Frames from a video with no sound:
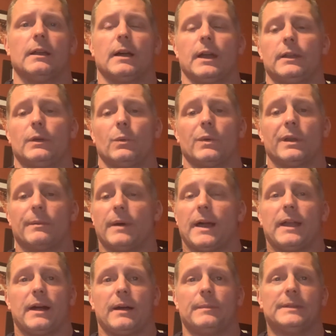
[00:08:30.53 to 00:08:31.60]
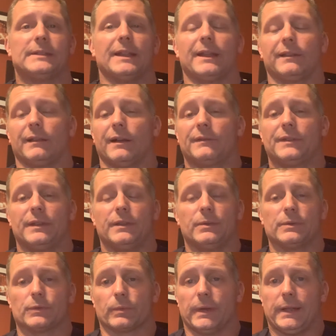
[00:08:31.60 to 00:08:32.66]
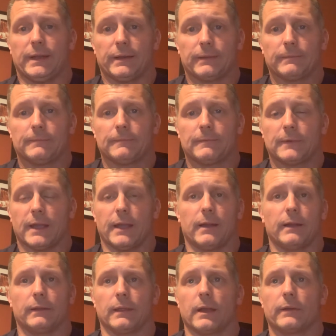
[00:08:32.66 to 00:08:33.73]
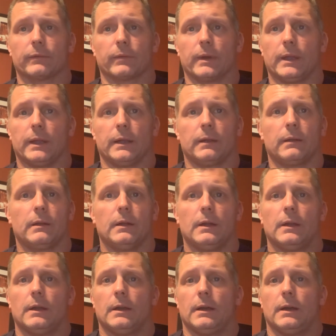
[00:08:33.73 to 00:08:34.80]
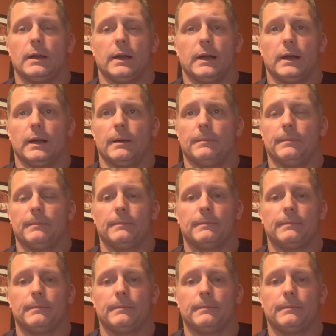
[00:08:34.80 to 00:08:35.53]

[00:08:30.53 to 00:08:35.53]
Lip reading: I know one of my hobbies that I love to do is reading. Okay, I love reading. I